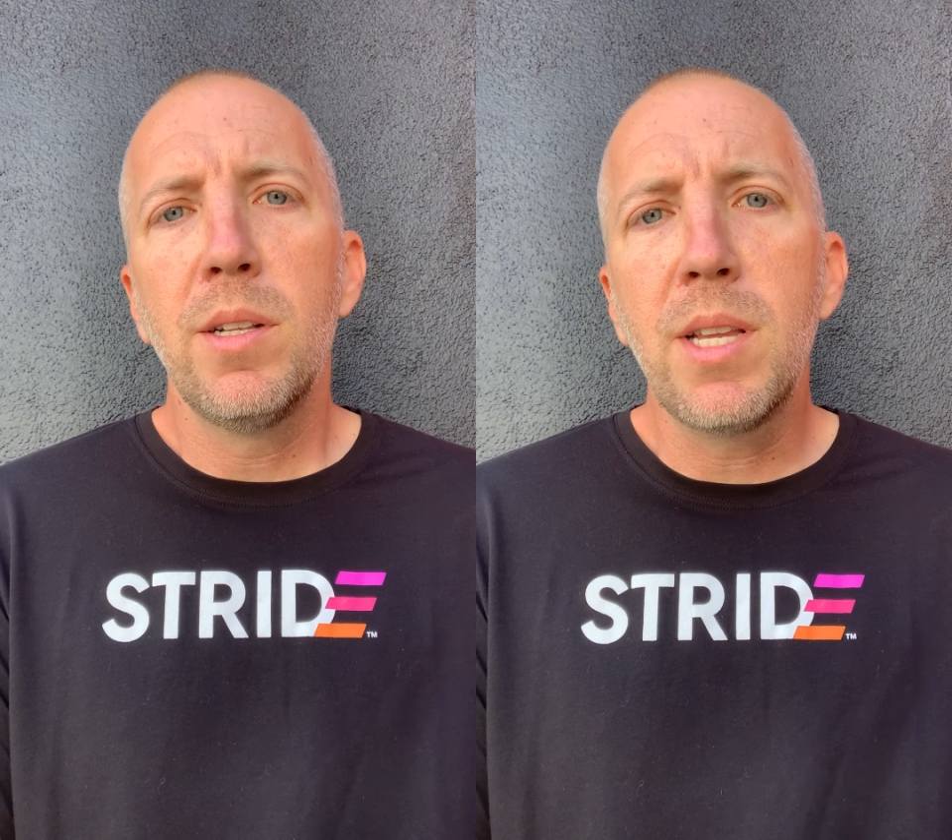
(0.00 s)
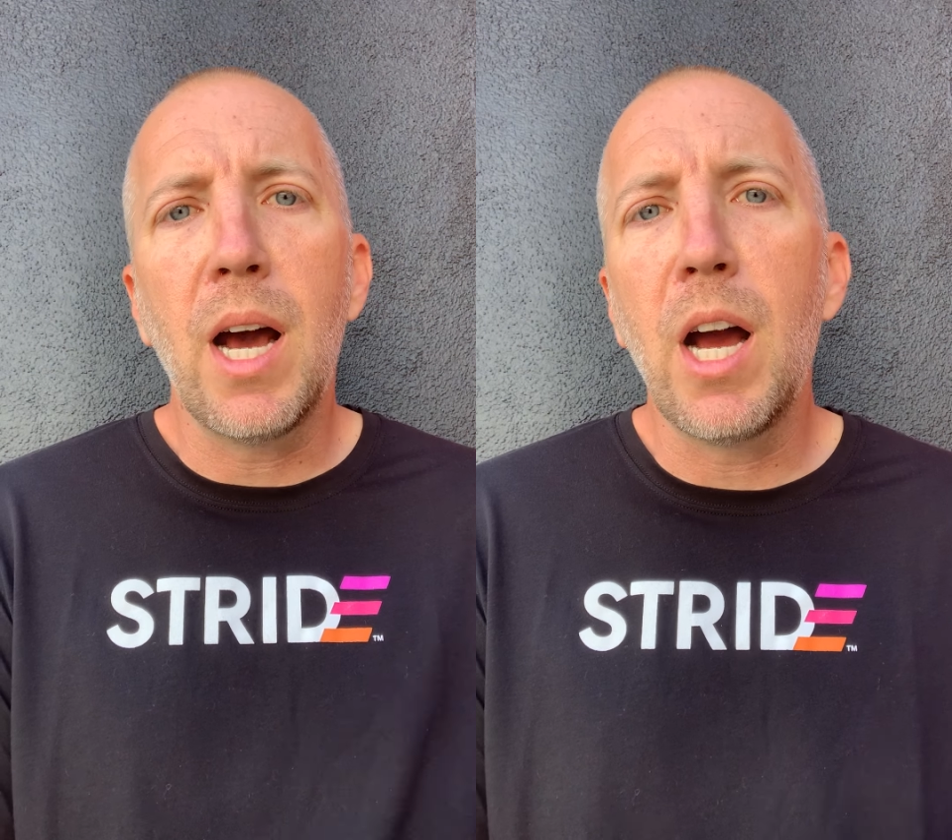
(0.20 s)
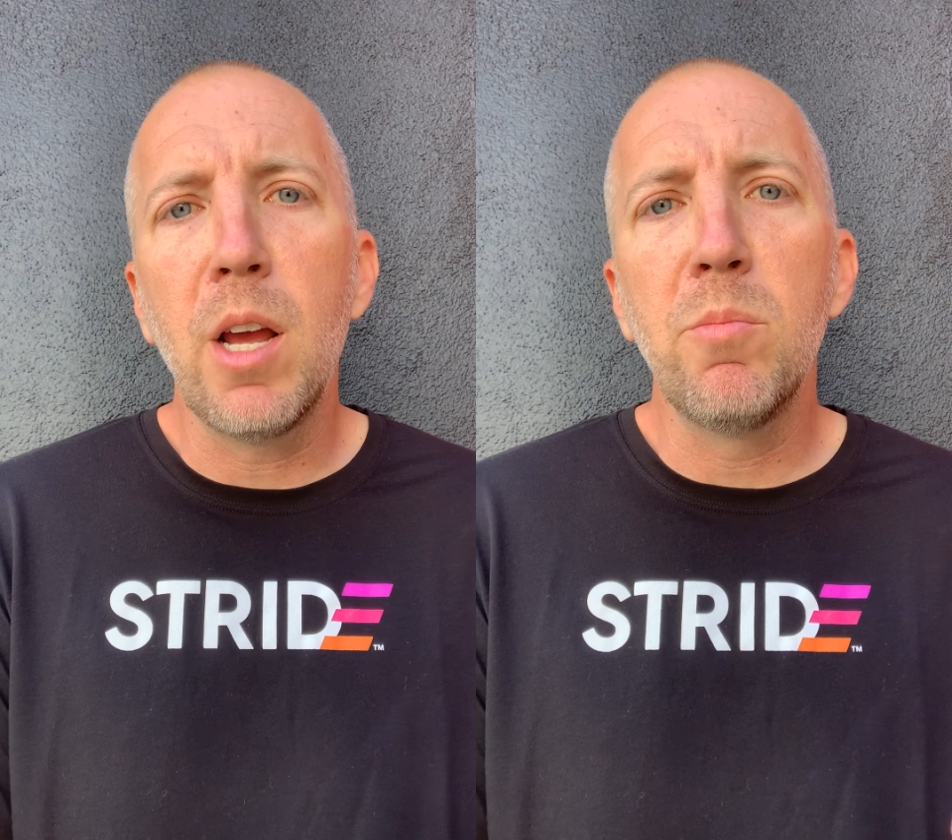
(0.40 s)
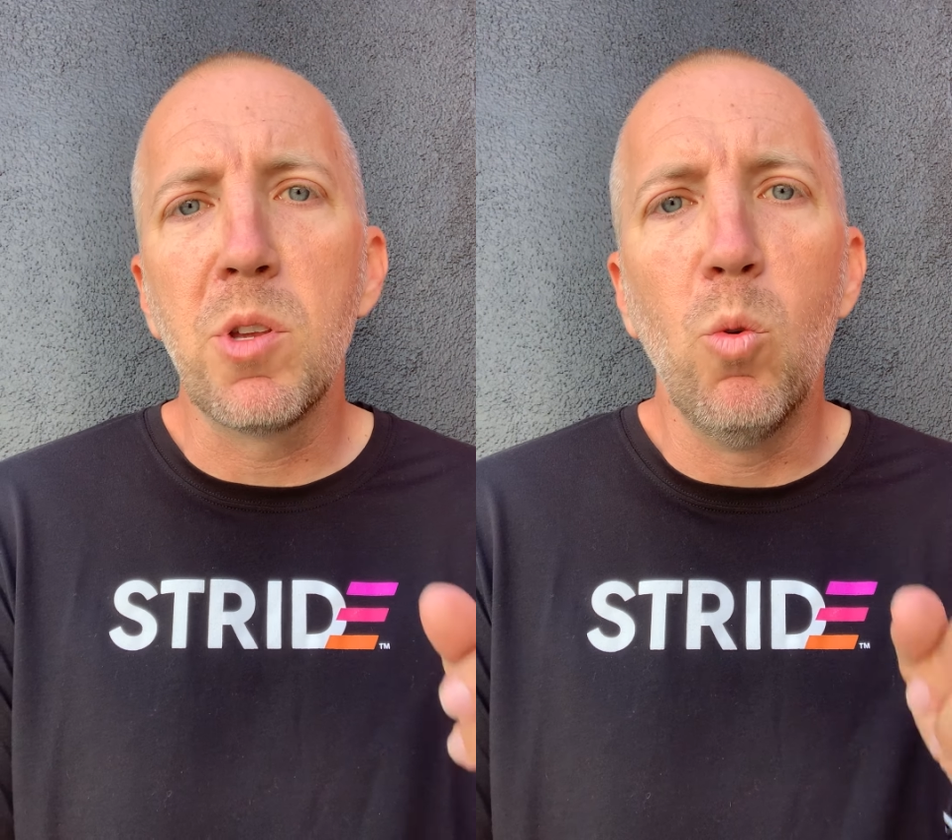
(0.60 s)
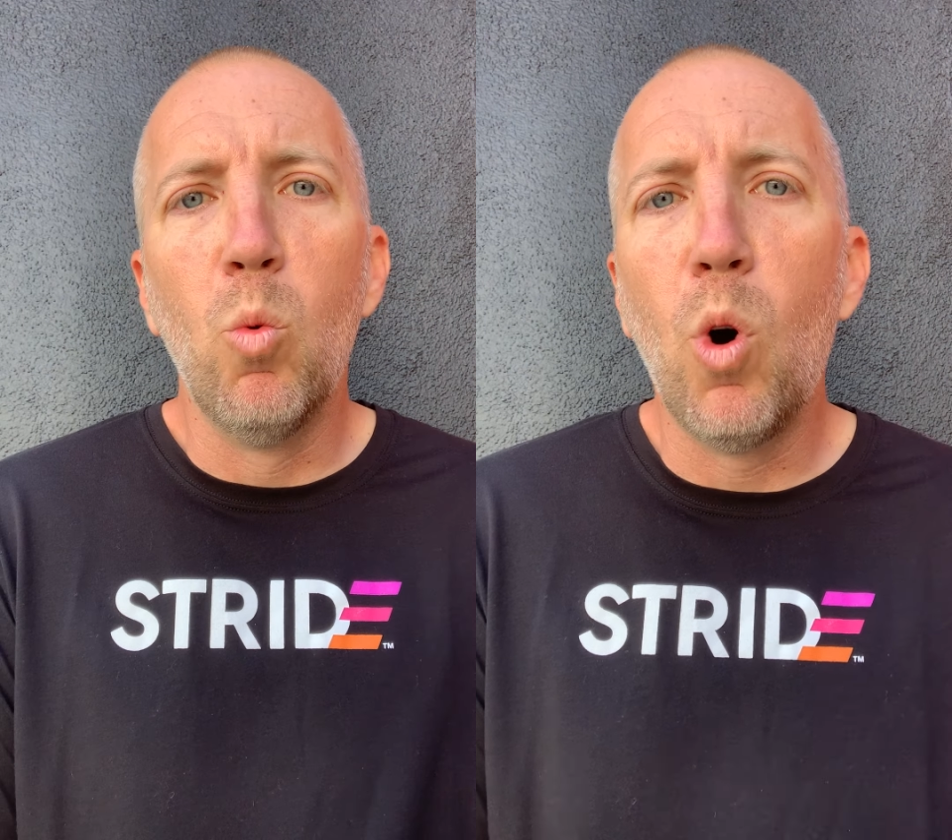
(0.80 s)
times
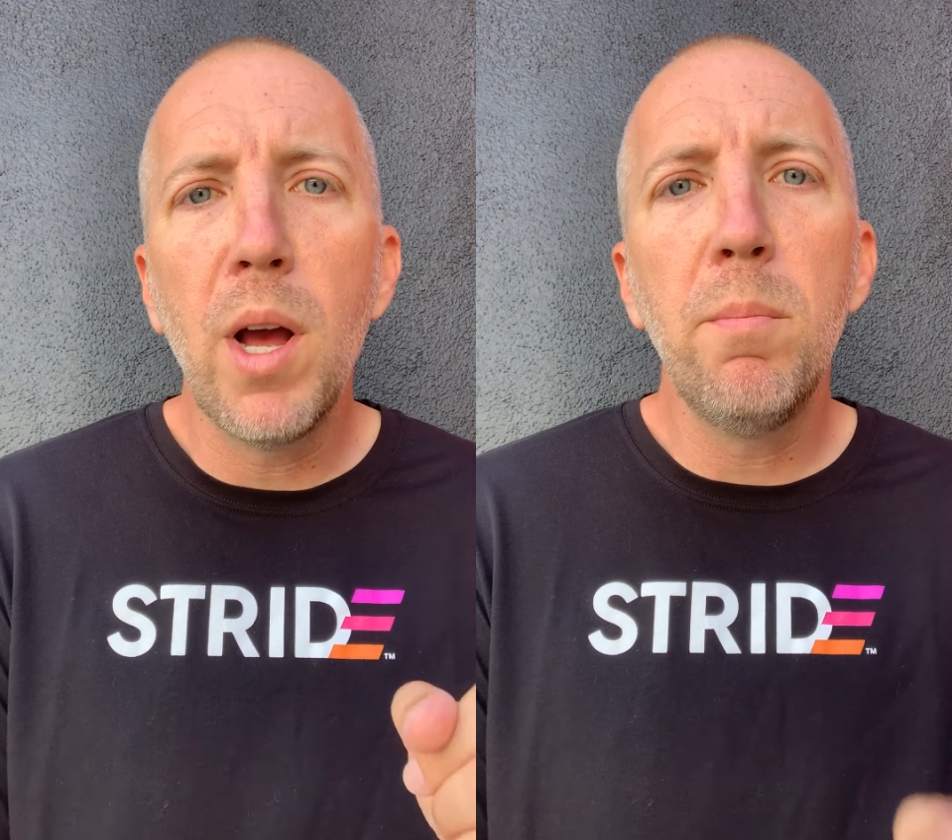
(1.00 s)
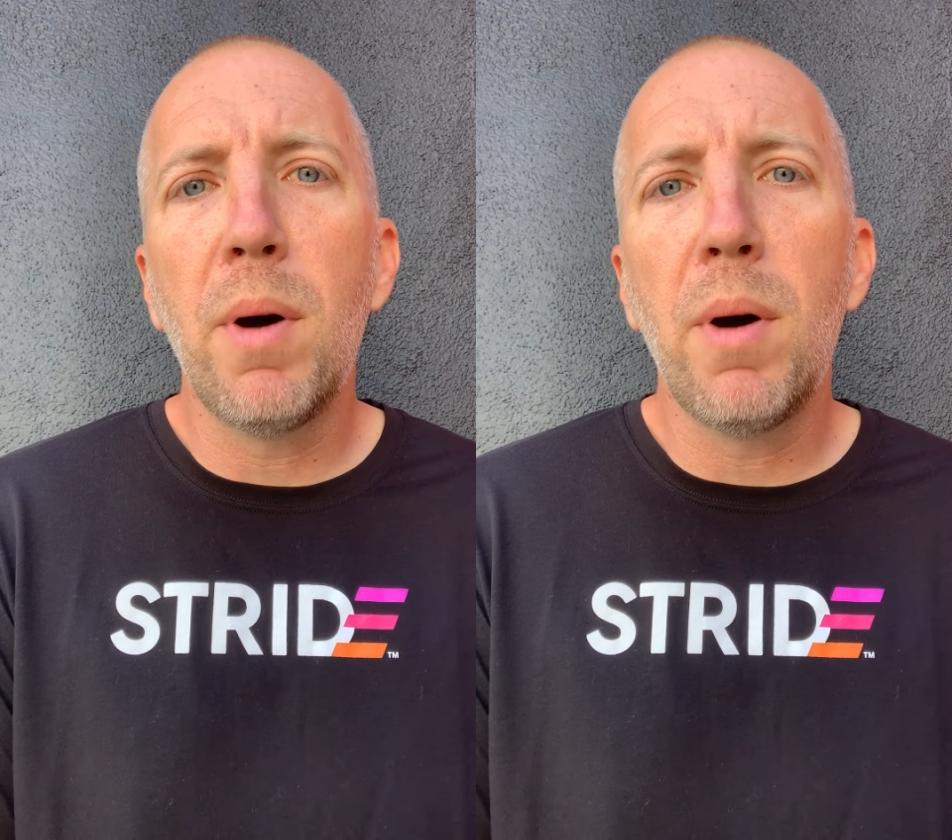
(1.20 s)
1